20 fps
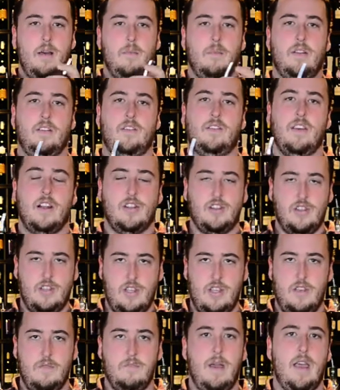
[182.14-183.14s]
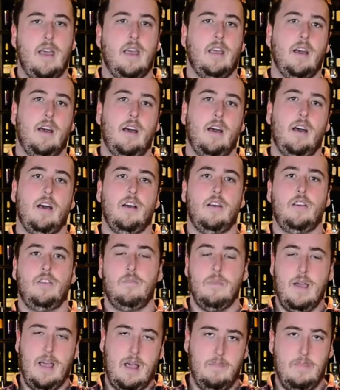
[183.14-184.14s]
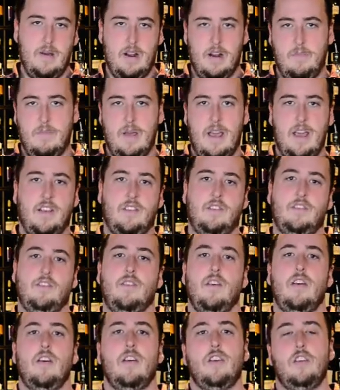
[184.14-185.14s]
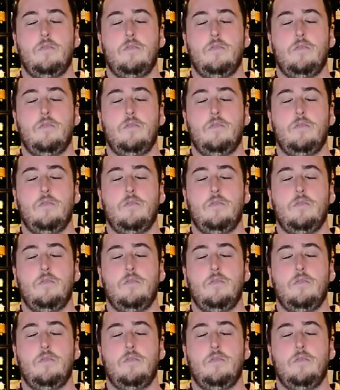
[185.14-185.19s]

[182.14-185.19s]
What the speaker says: But essentially you make a bitter base.